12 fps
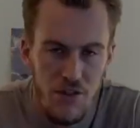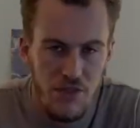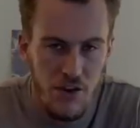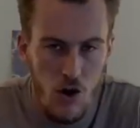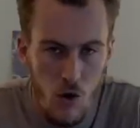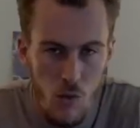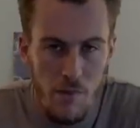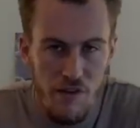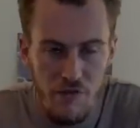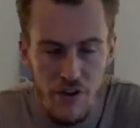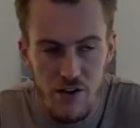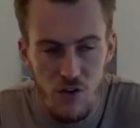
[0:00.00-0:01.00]
a month ago, my
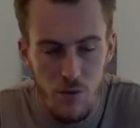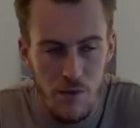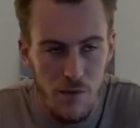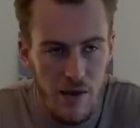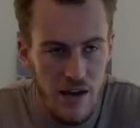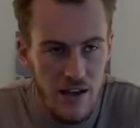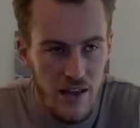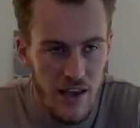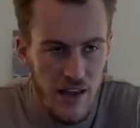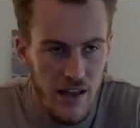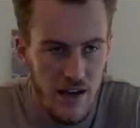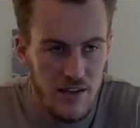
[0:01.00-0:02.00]
friend told me about it,
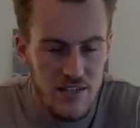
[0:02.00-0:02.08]
and I